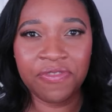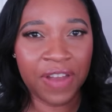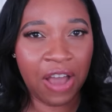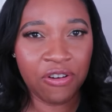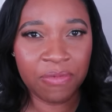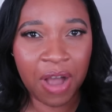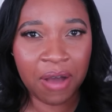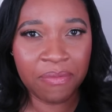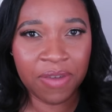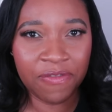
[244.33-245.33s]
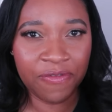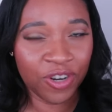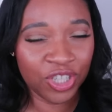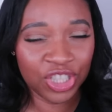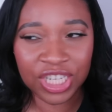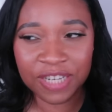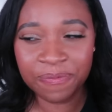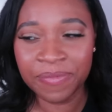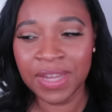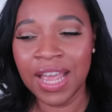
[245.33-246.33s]
Flowerbomb
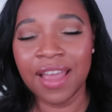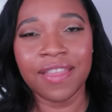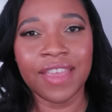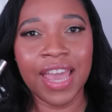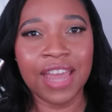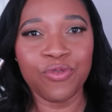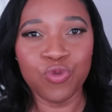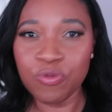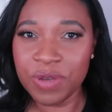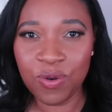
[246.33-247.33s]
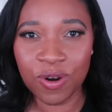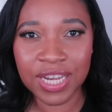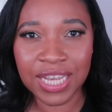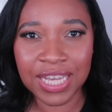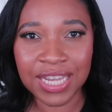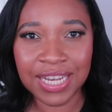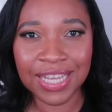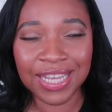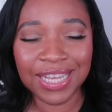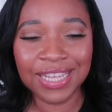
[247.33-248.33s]
version, then Ruby Orchid
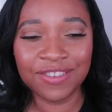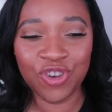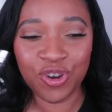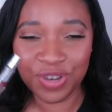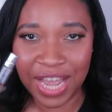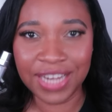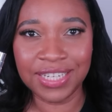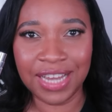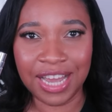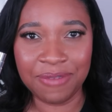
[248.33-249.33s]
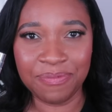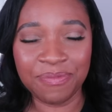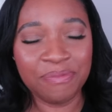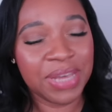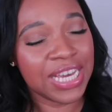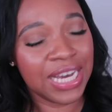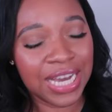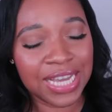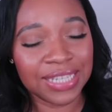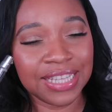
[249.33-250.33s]
is your nighttime,
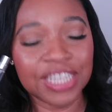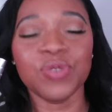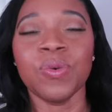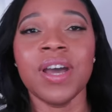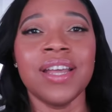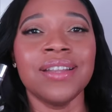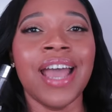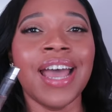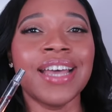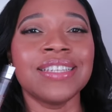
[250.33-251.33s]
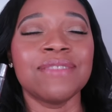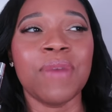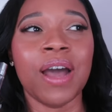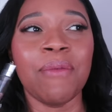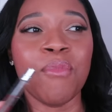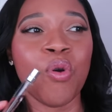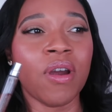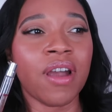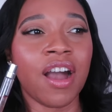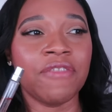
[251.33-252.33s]
because this one has
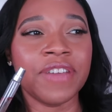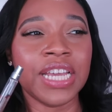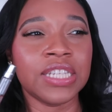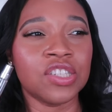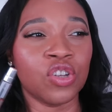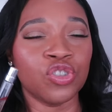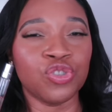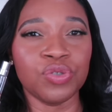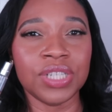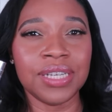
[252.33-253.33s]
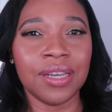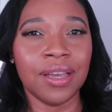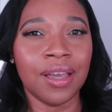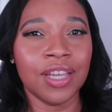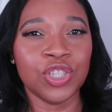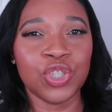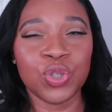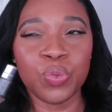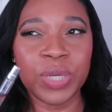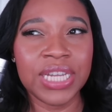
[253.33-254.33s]
more of a sultry,
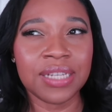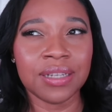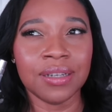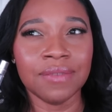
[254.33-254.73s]
sweet,